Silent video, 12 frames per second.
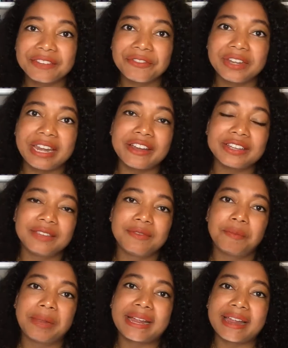narrative of
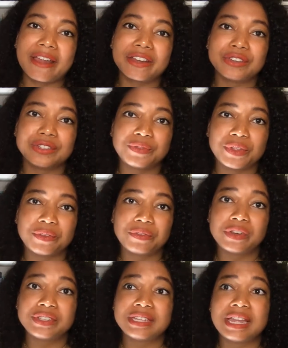Black characters for the first
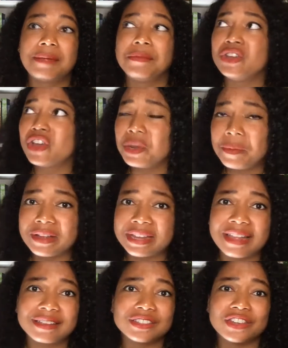time. Not about
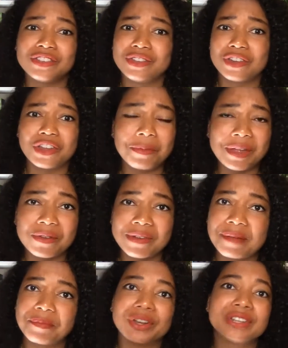gangsters, not about
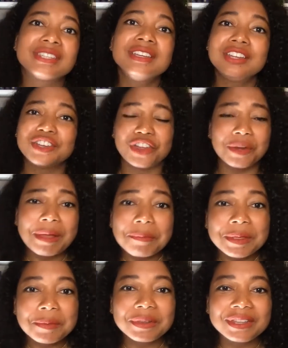rappers, not about
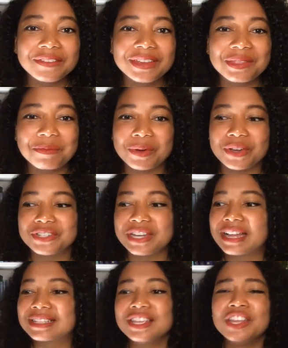people living in the projects,
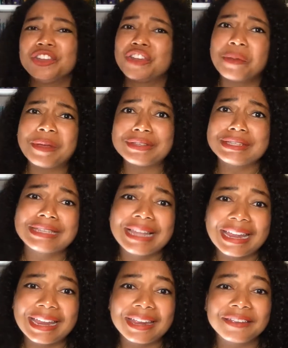not about
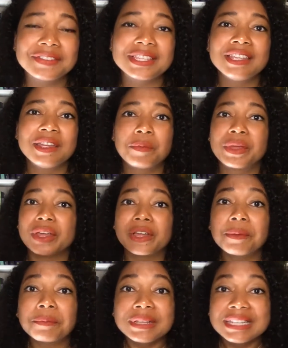slaves, but a
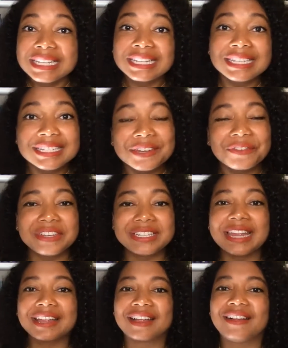completely different take
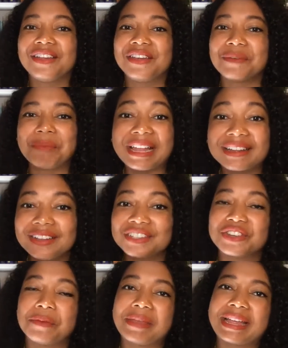on Black culture and
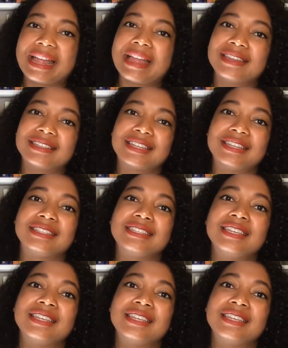Black excellence.